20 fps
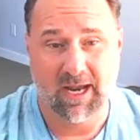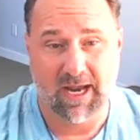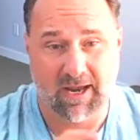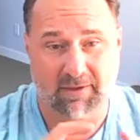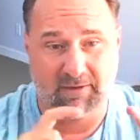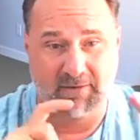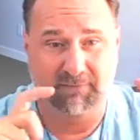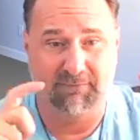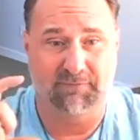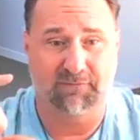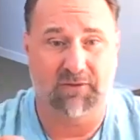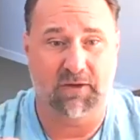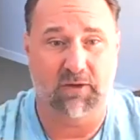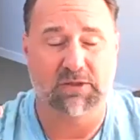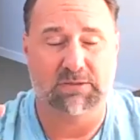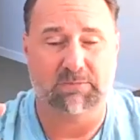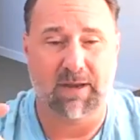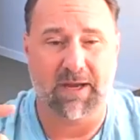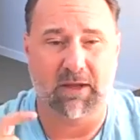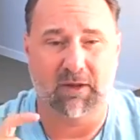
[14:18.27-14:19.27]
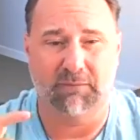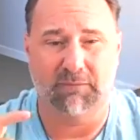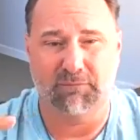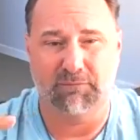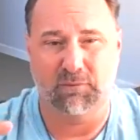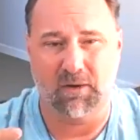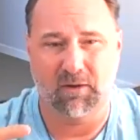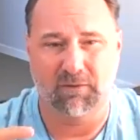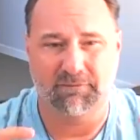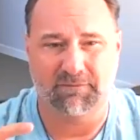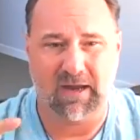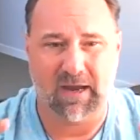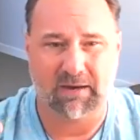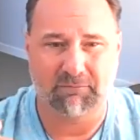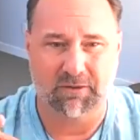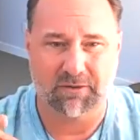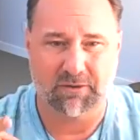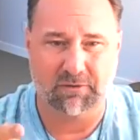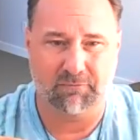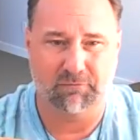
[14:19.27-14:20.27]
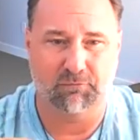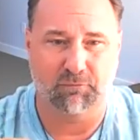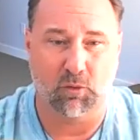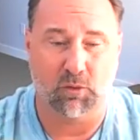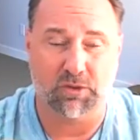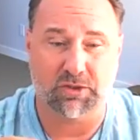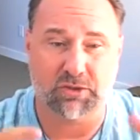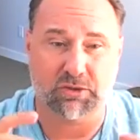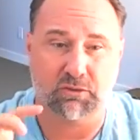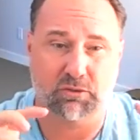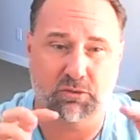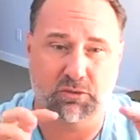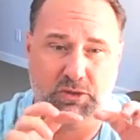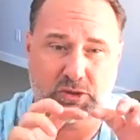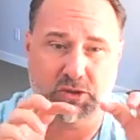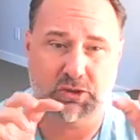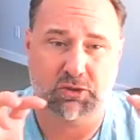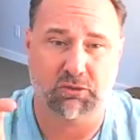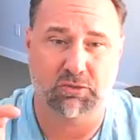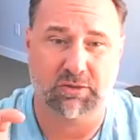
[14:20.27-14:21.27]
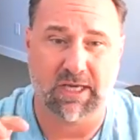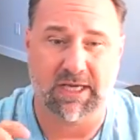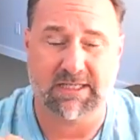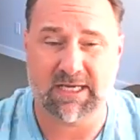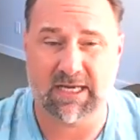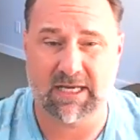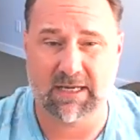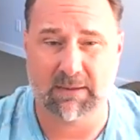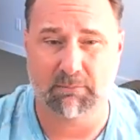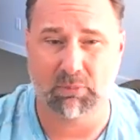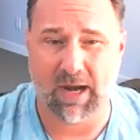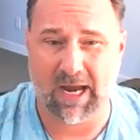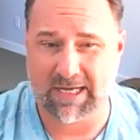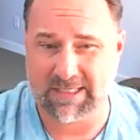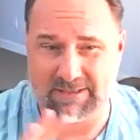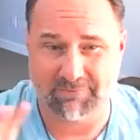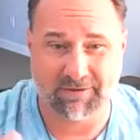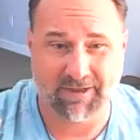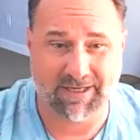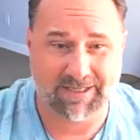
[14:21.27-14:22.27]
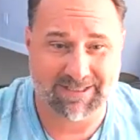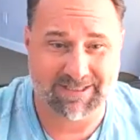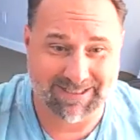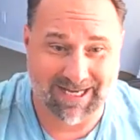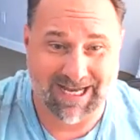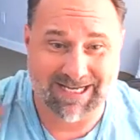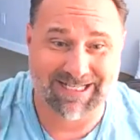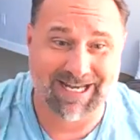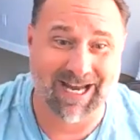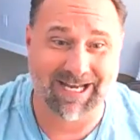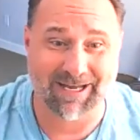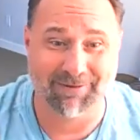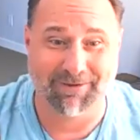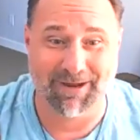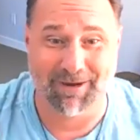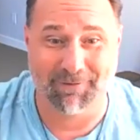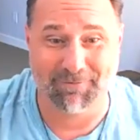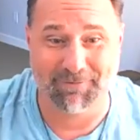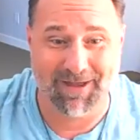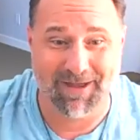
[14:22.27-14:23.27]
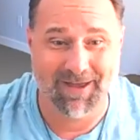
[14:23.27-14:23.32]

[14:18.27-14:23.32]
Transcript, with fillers: and then fuse my L4, L5 with four screws and two titanium brackets. Everything's titanium now.